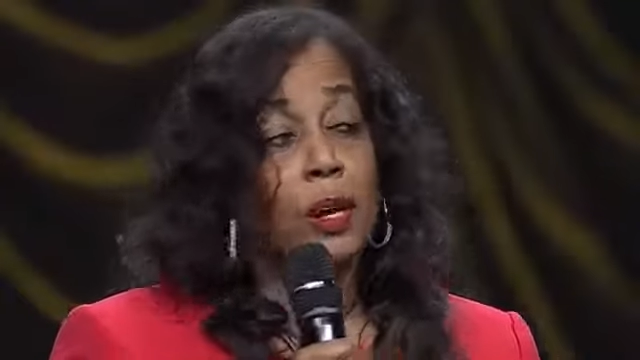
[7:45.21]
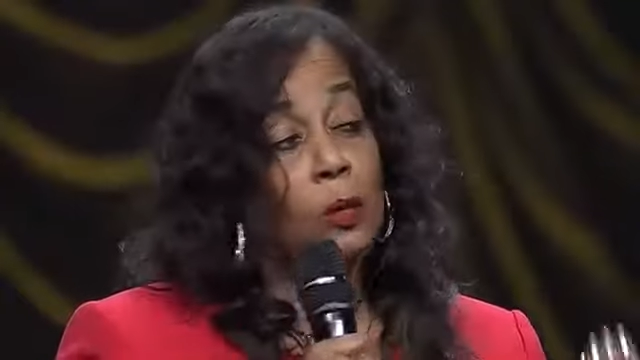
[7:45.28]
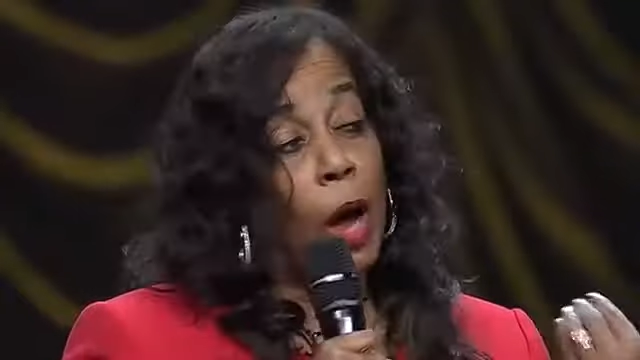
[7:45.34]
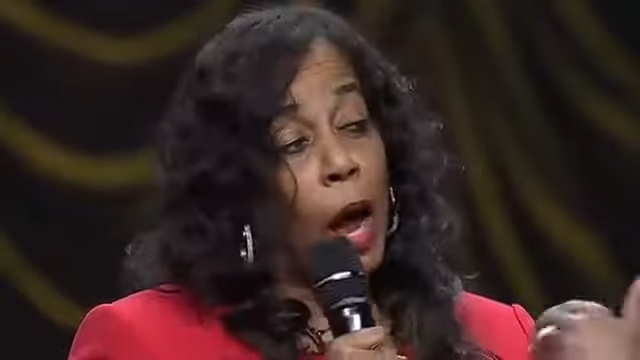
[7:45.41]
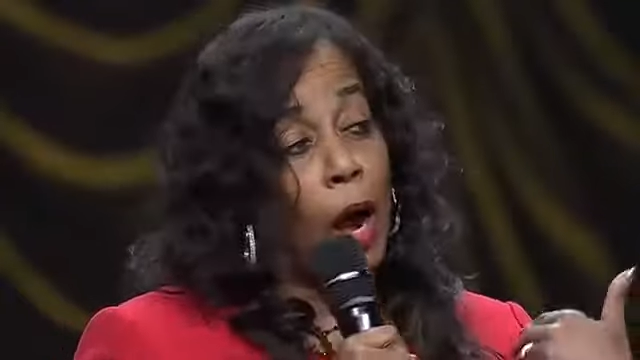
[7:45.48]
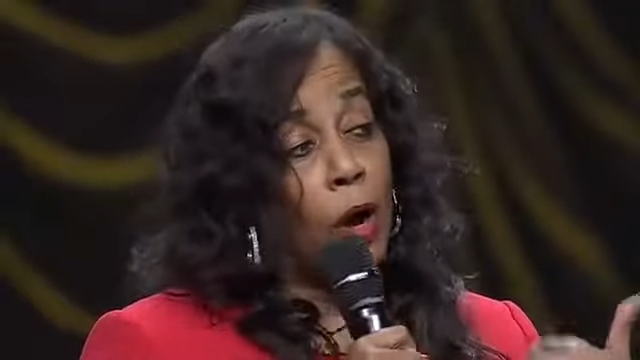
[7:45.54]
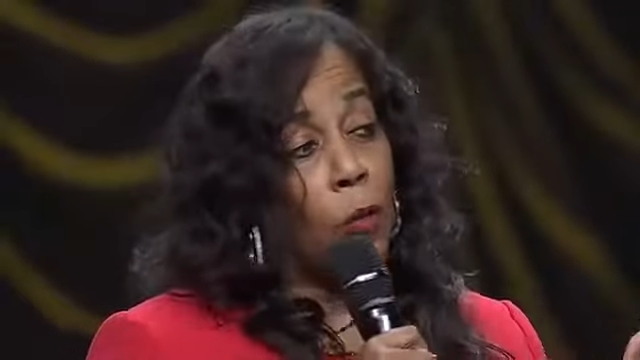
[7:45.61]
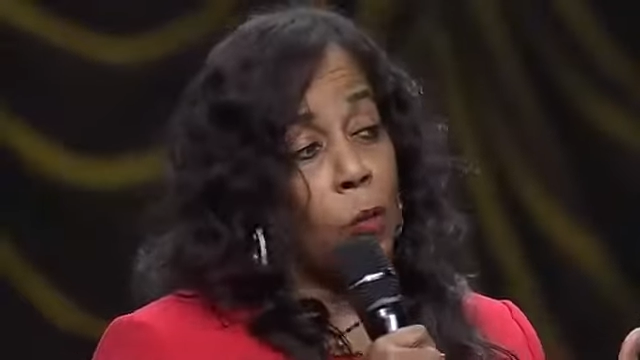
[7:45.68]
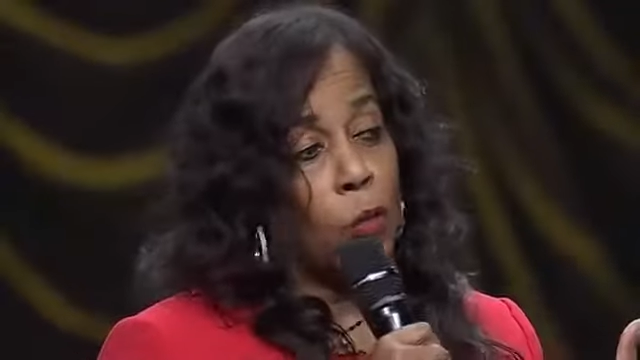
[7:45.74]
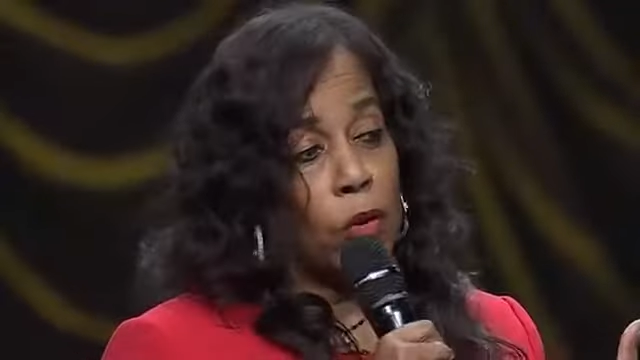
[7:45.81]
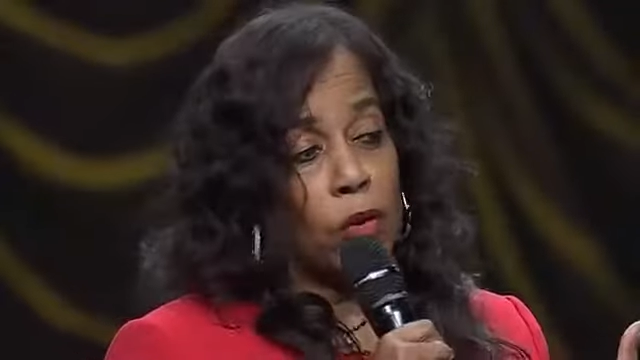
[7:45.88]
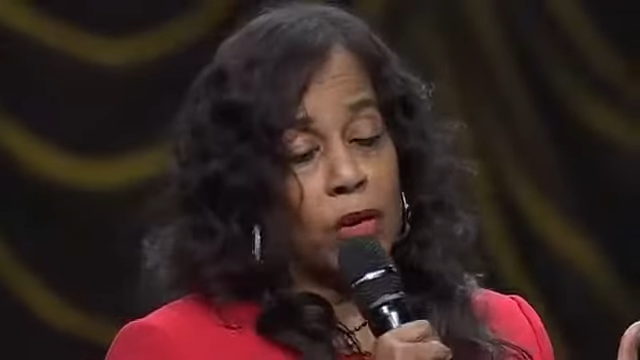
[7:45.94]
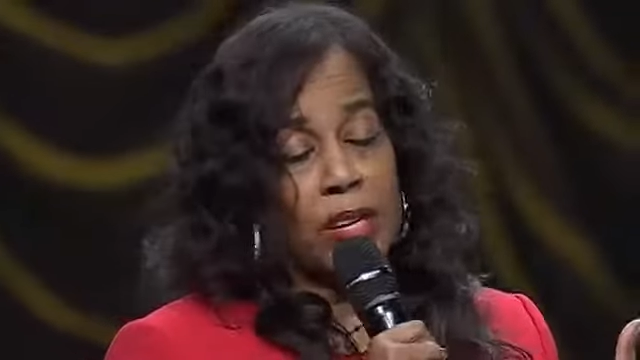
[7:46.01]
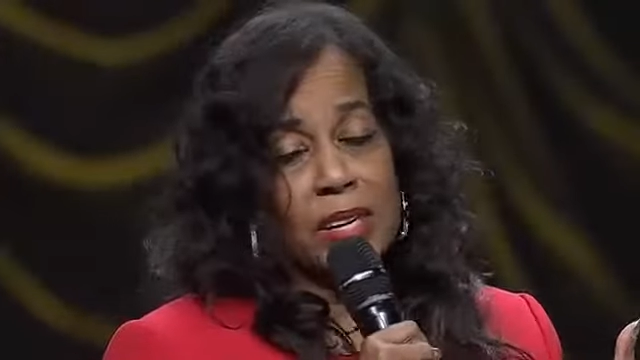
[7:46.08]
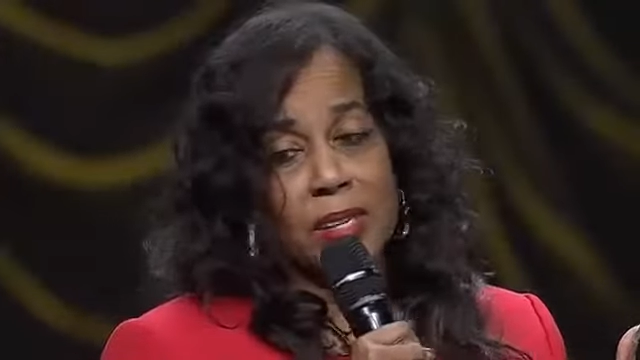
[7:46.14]
And our
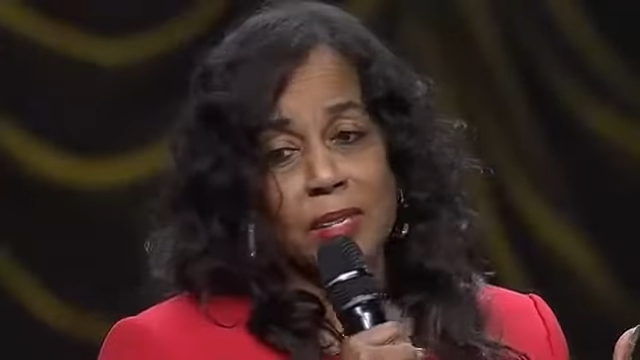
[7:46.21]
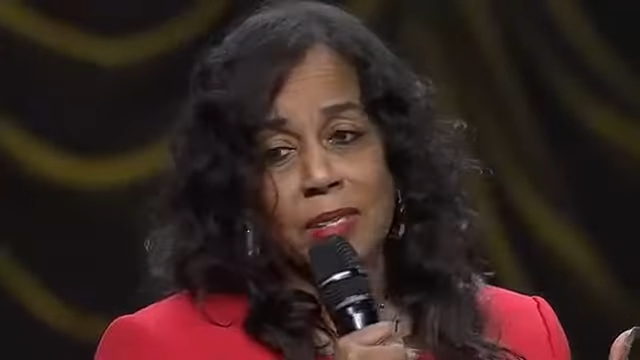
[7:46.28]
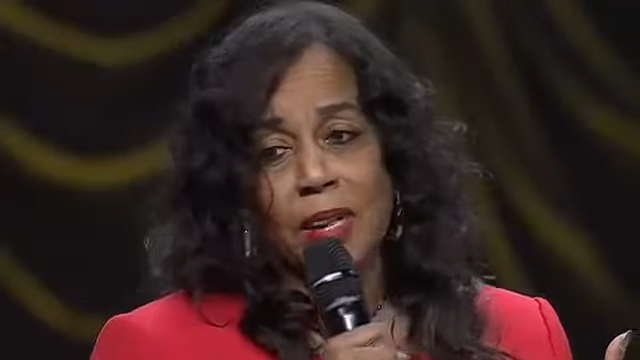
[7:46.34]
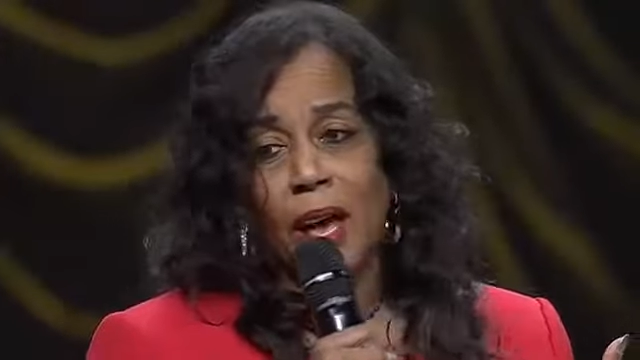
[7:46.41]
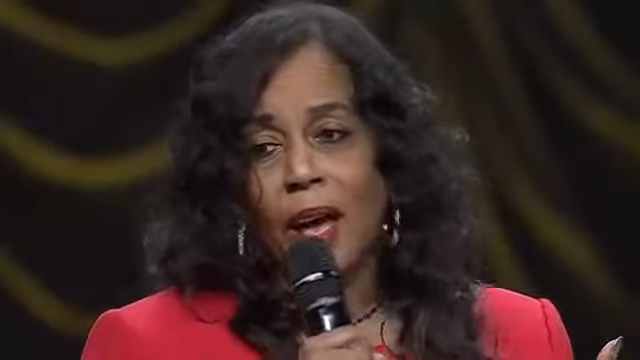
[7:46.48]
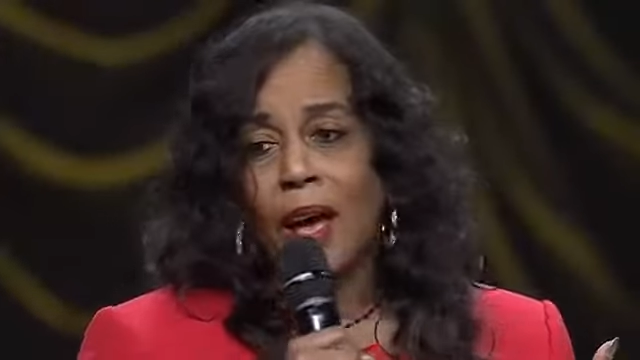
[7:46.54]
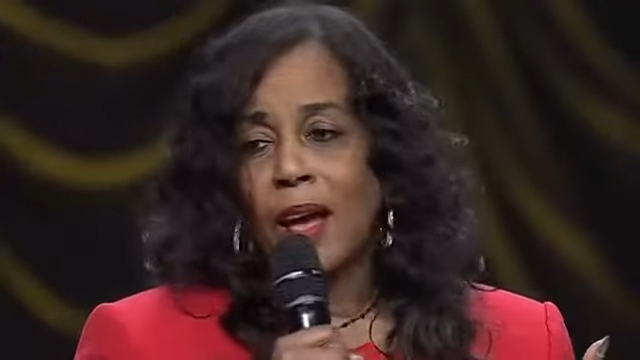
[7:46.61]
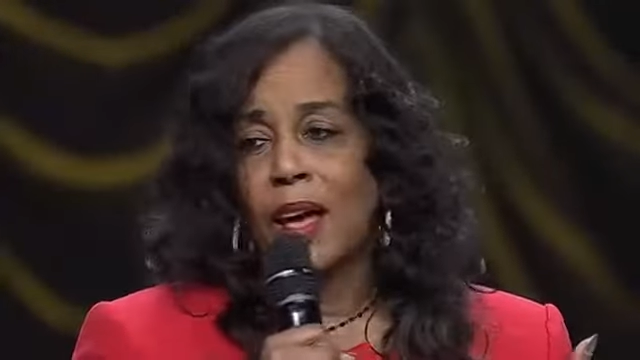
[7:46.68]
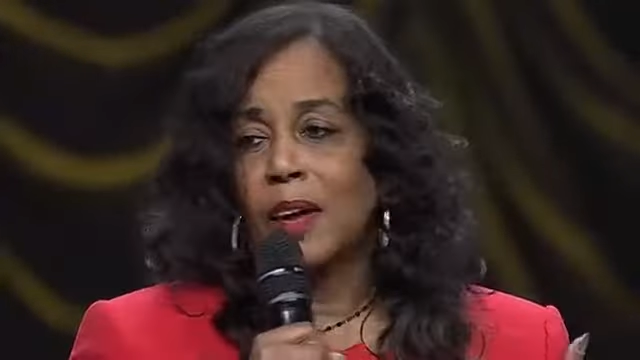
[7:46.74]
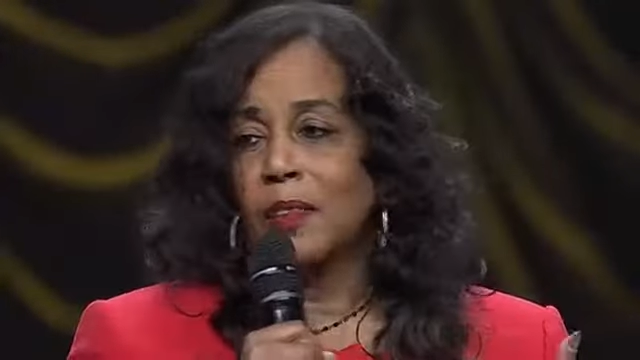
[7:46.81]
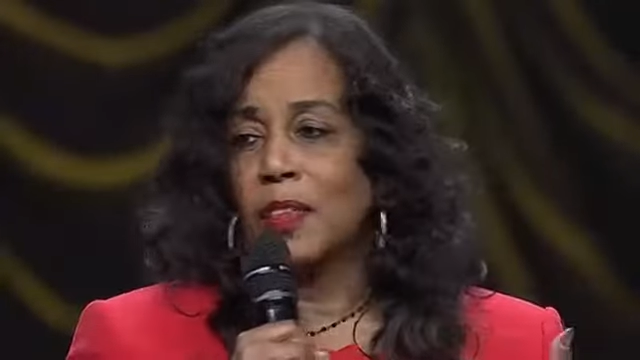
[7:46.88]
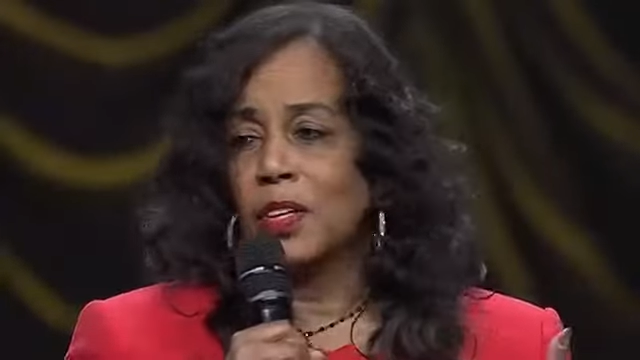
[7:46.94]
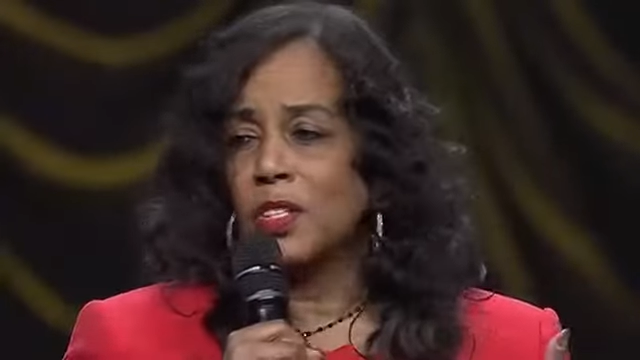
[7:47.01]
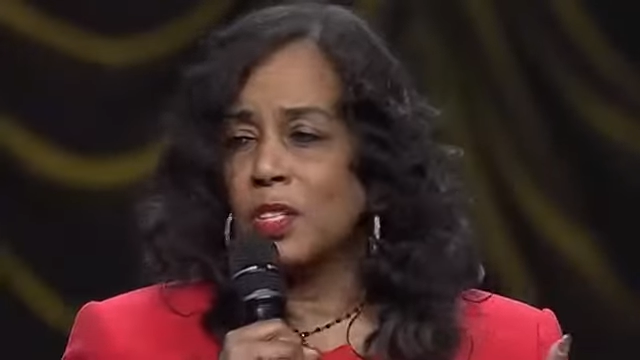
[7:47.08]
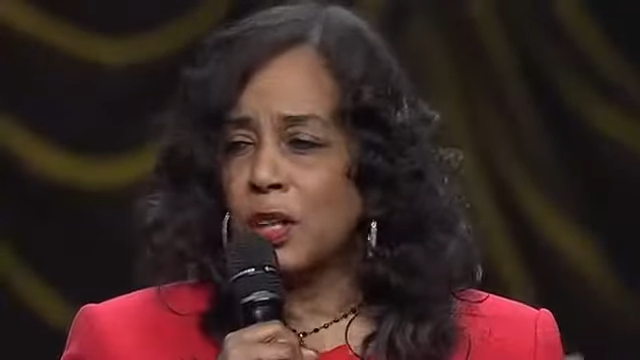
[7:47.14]
word is,
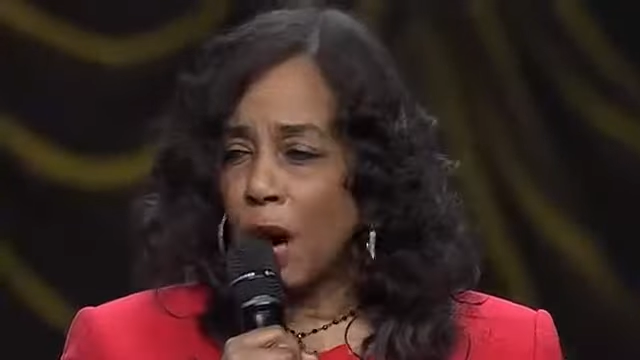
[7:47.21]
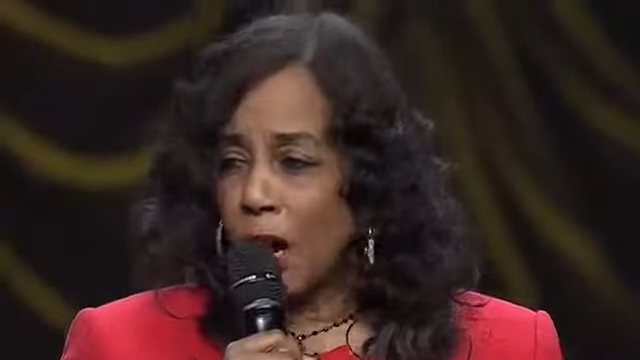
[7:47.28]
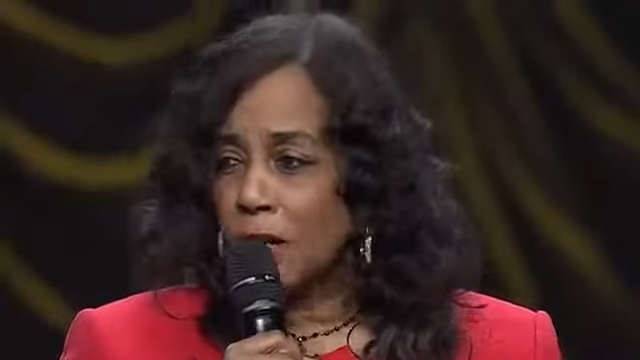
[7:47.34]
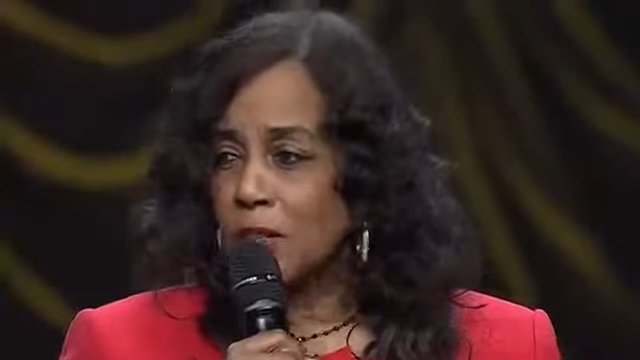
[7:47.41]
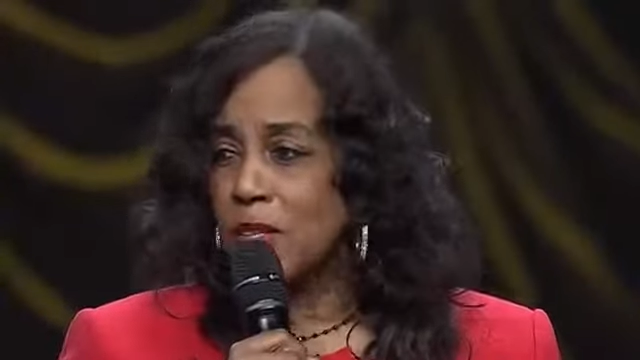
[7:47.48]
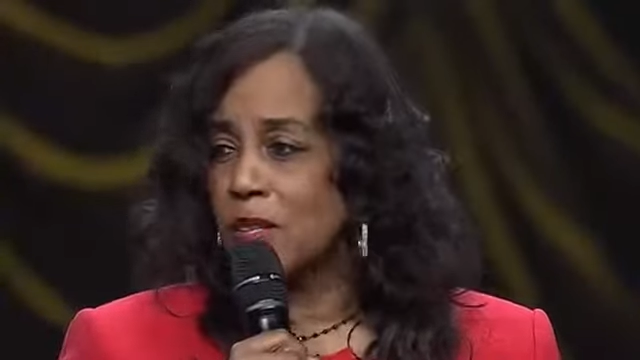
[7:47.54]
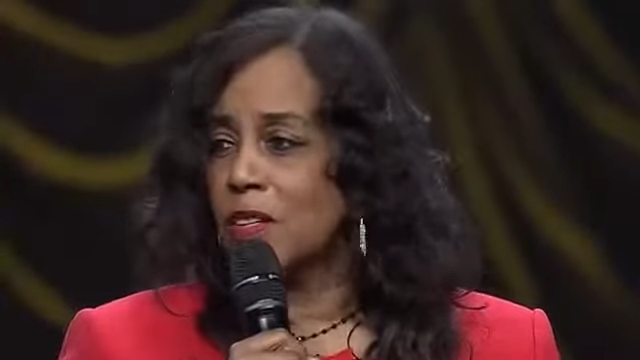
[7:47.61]
if the Scots